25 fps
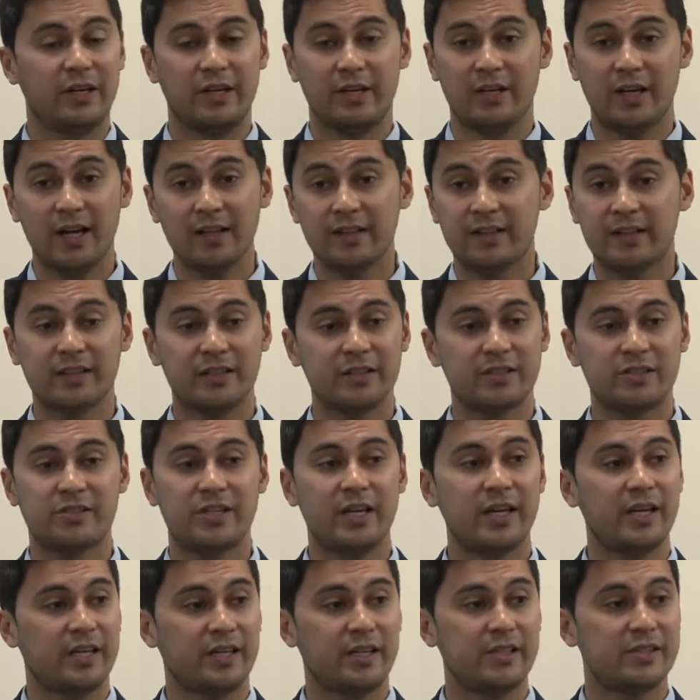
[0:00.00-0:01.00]
nothing's
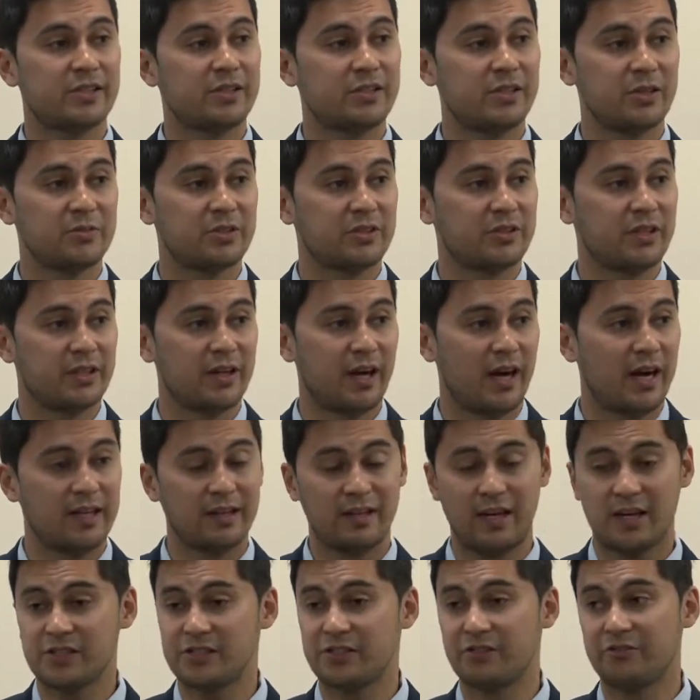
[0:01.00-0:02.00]
changed in terms of the
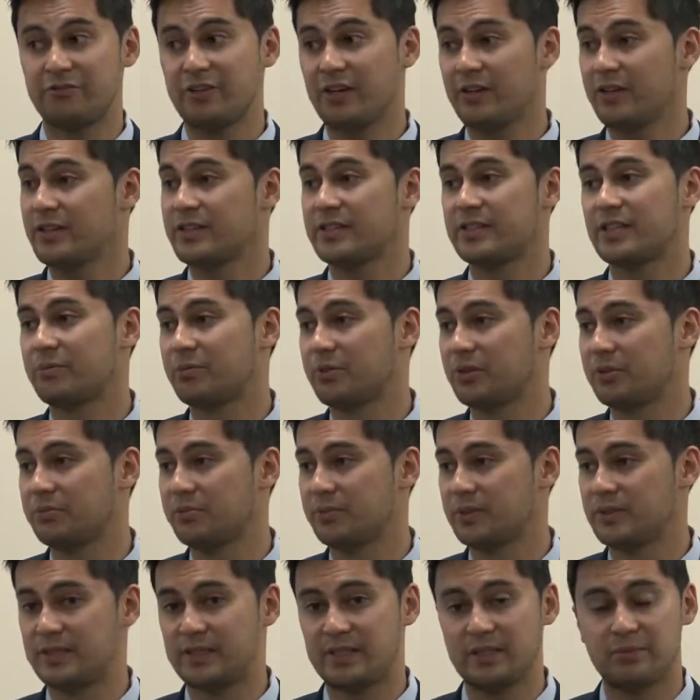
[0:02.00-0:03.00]
guidelines, they're very
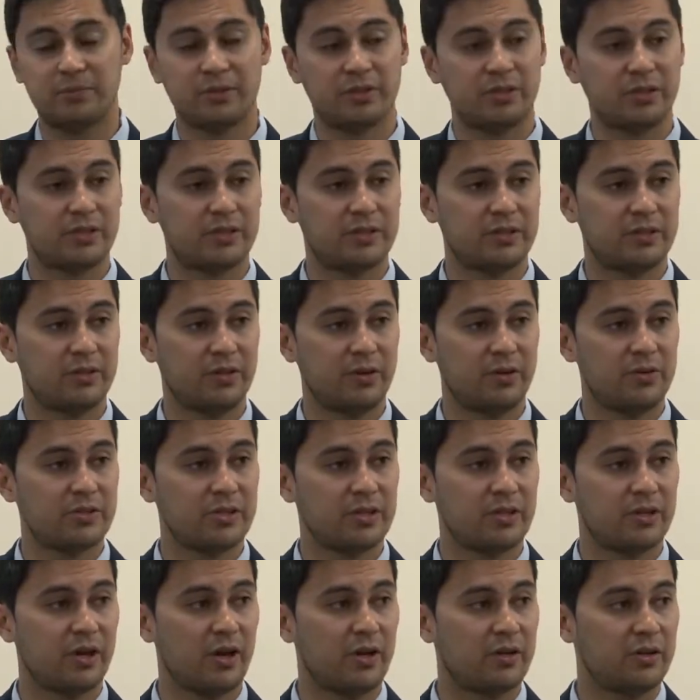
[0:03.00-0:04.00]
similar to
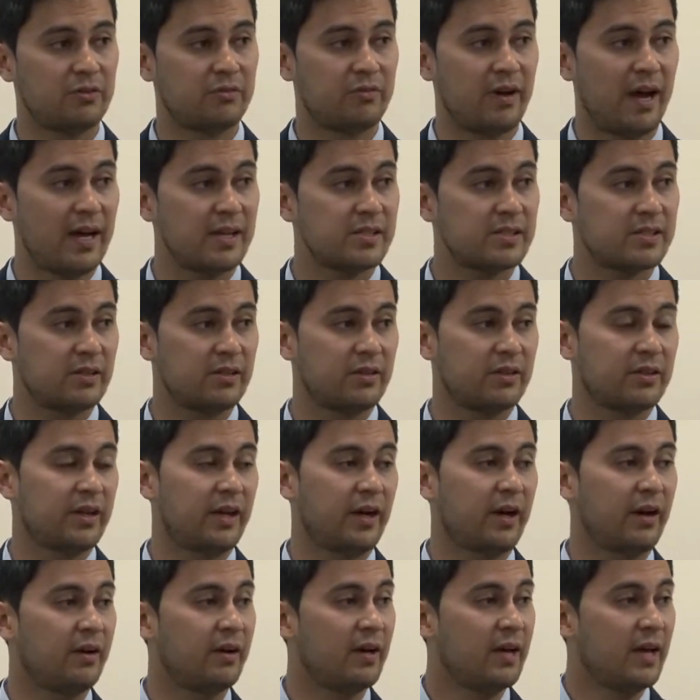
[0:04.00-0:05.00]
those in cardiovascular
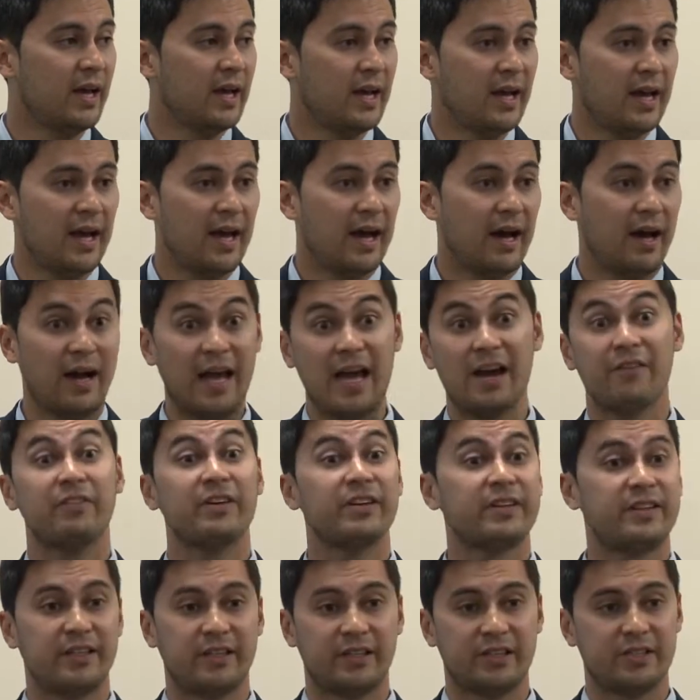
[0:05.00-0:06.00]
care,
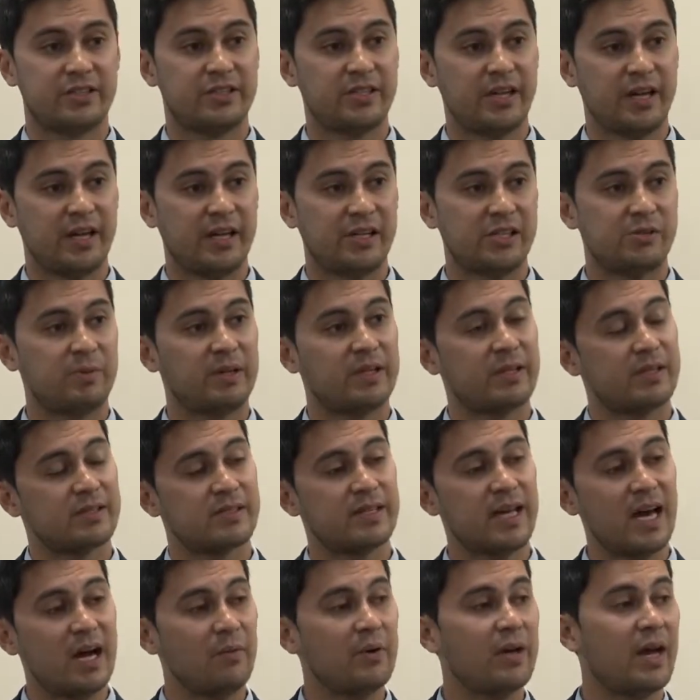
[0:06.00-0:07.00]
everything has changed
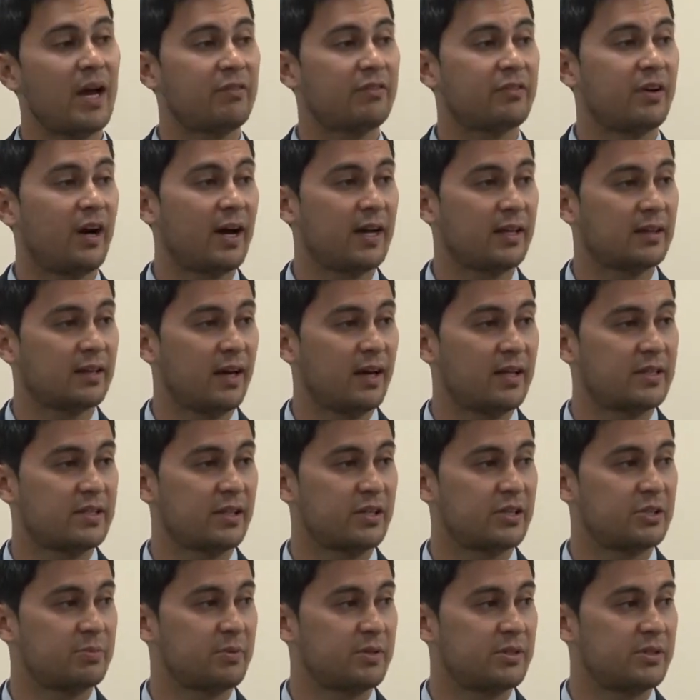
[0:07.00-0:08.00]
because now we have guidelines
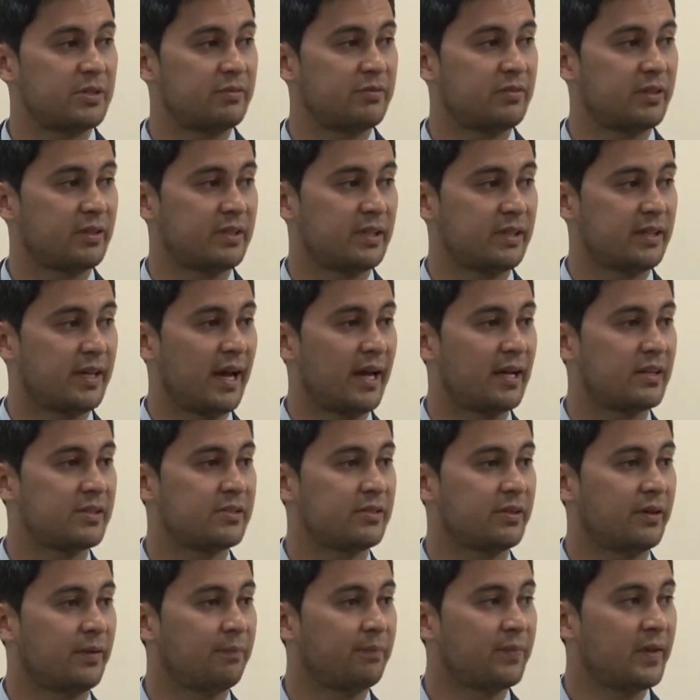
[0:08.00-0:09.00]
that are specific to
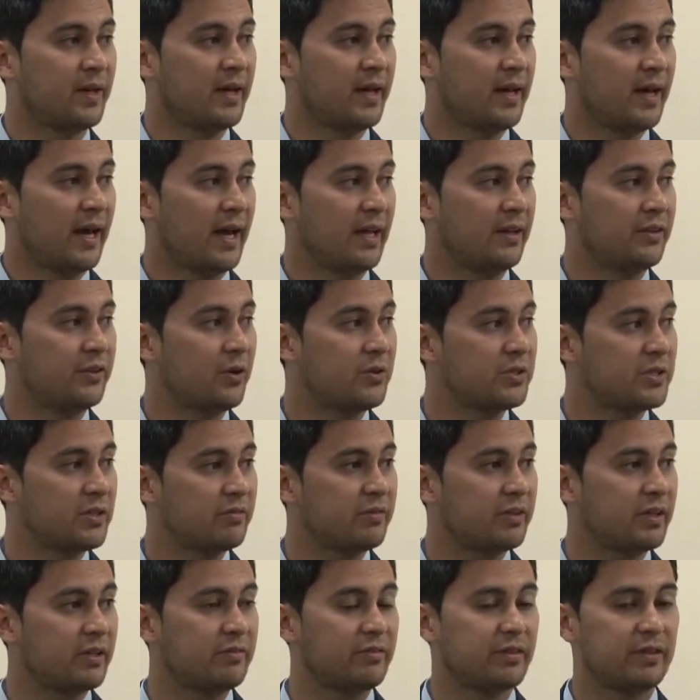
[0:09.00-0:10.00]
cancer. And those
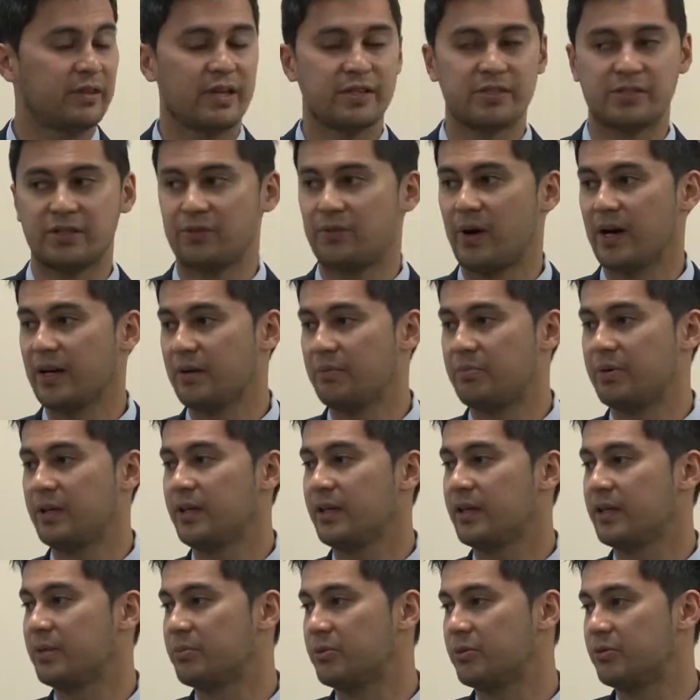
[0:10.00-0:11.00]
have given us the
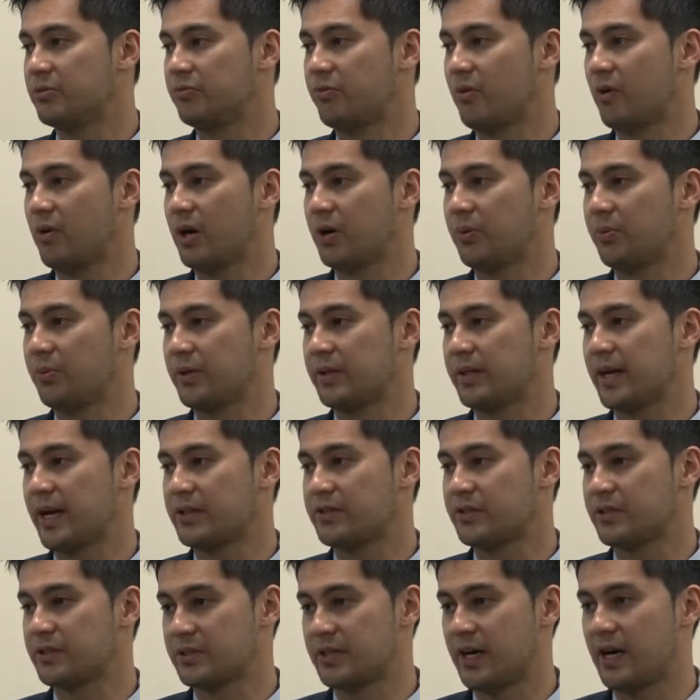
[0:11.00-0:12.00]
credibility to move forward with
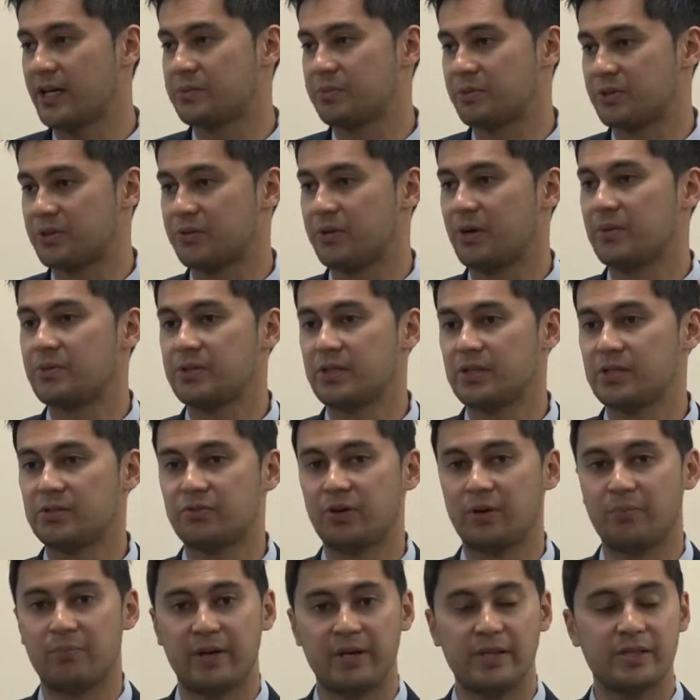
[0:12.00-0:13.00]
exercise prescriptions
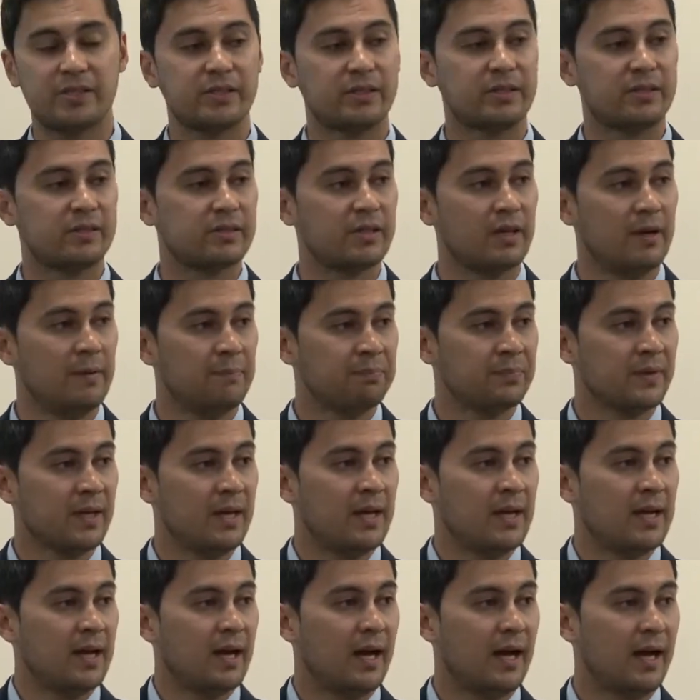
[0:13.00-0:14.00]
for patients.
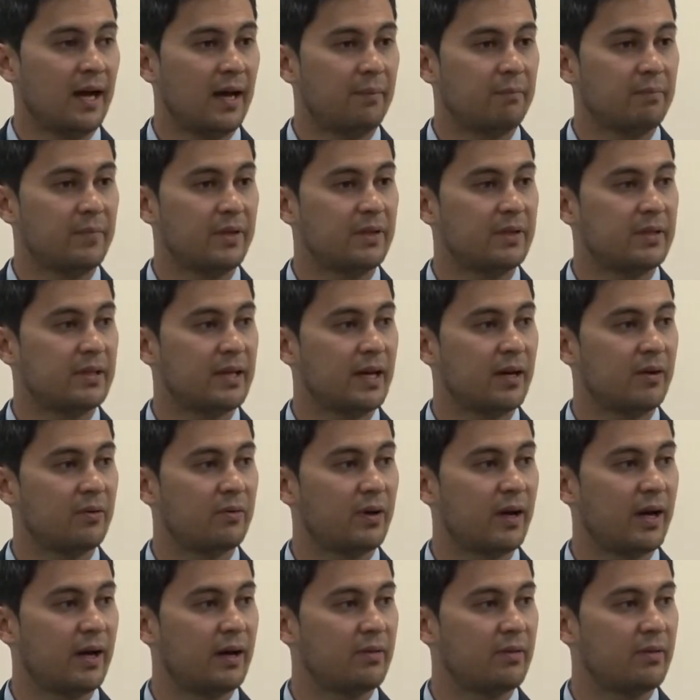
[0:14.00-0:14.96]
Now,